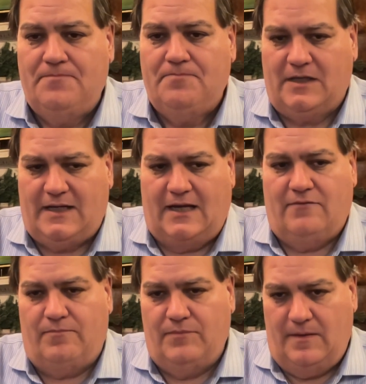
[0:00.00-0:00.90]
kind
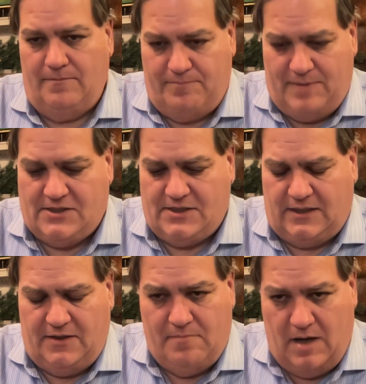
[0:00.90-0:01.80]
of,
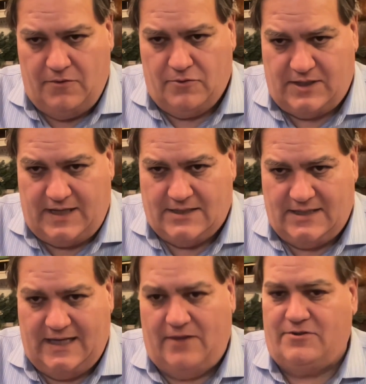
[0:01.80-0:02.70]
basically the mothers got
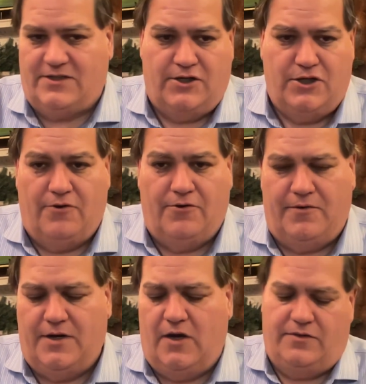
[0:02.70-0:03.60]
together and said, no, no,
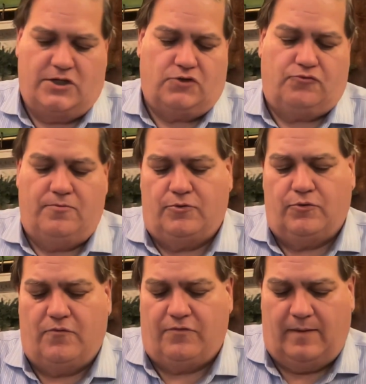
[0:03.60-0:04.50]
no. And this group
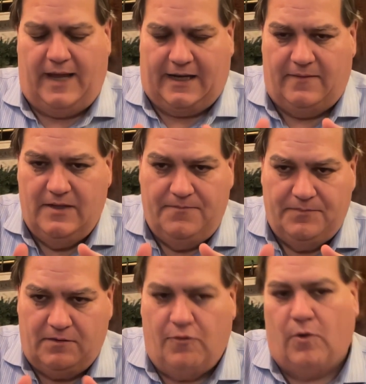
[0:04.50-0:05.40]
grew from like
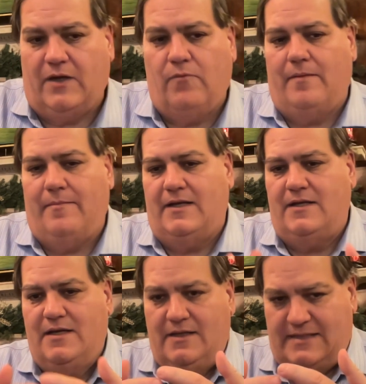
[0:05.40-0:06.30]
40 women
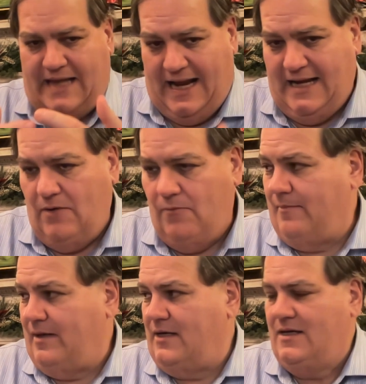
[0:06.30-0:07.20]
to 80
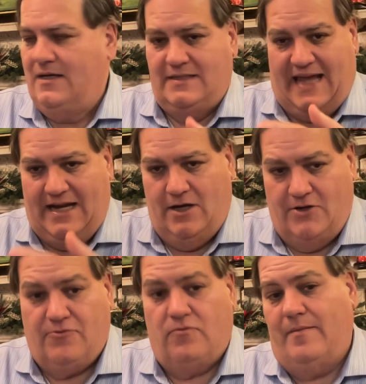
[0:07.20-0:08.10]
women to
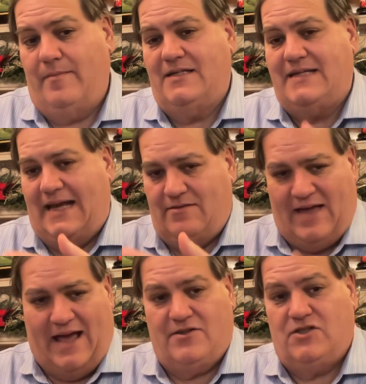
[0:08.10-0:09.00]
800 women to
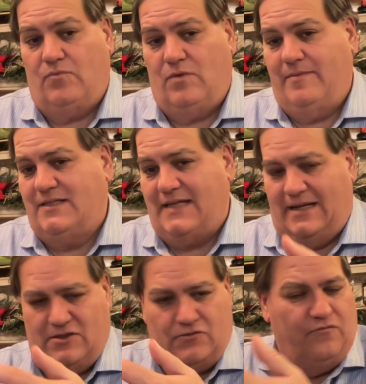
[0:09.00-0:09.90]
8,000 women to
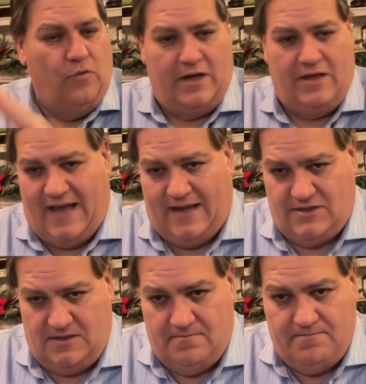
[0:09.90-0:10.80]

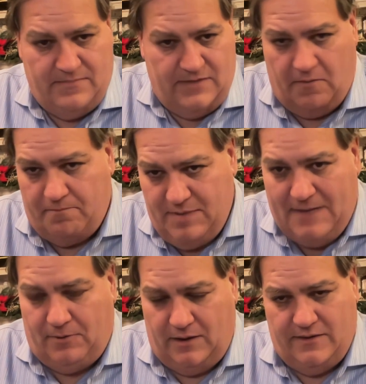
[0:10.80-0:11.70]
40,000,
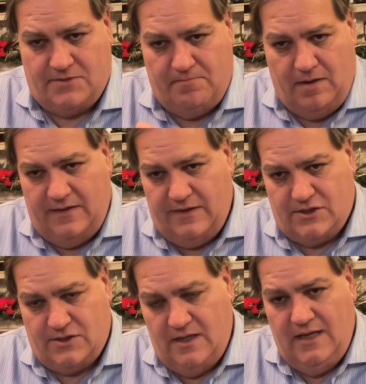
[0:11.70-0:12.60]
people in
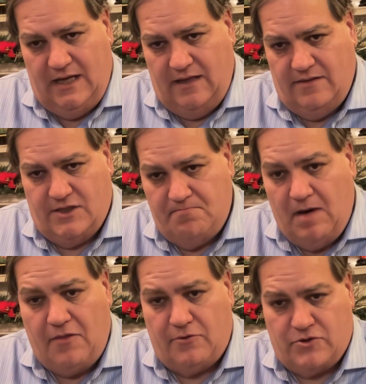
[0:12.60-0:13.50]
this
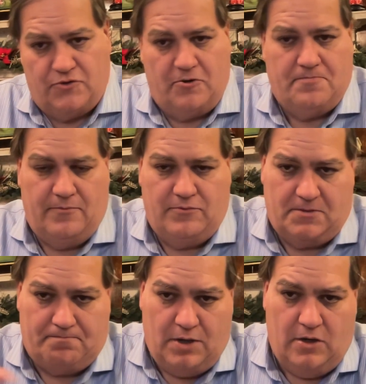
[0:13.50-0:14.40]
mothers group that was
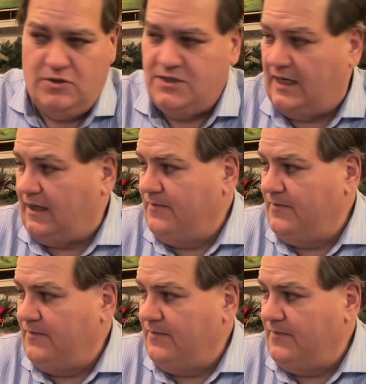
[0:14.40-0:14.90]
opposing